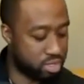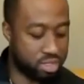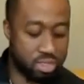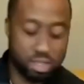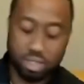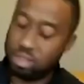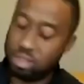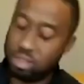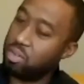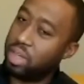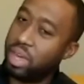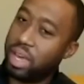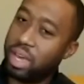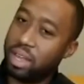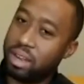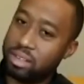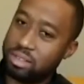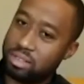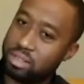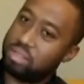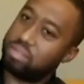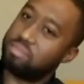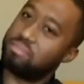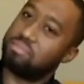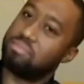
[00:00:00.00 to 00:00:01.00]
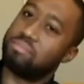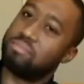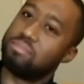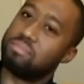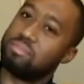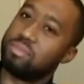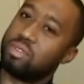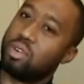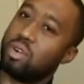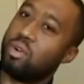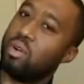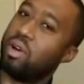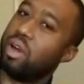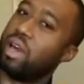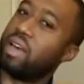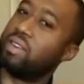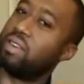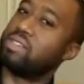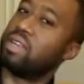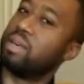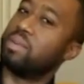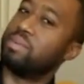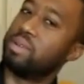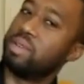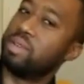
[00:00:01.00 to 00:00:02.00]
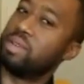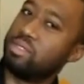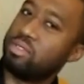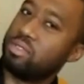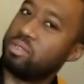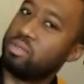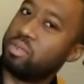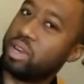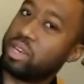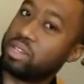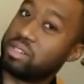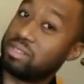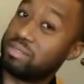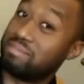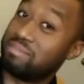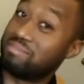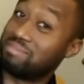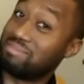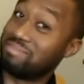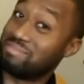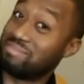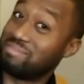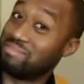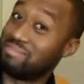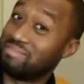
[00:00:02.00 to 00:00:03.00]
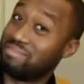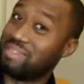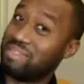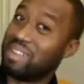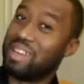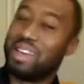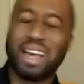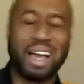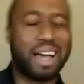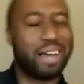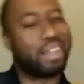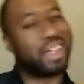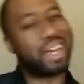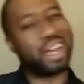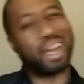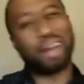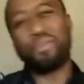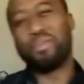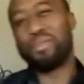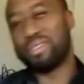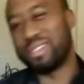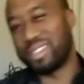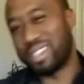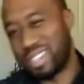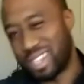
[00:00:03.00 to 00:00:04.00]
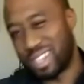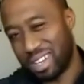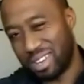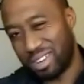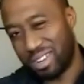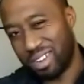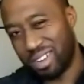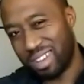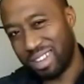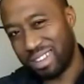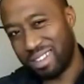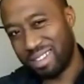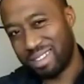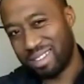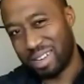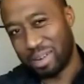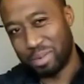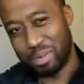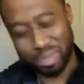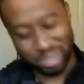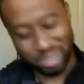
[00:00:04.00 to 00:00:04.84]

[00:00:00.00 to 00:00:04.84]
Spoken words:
do that is just go a half step in either direction. I wouldn't sit on it. I wouldn't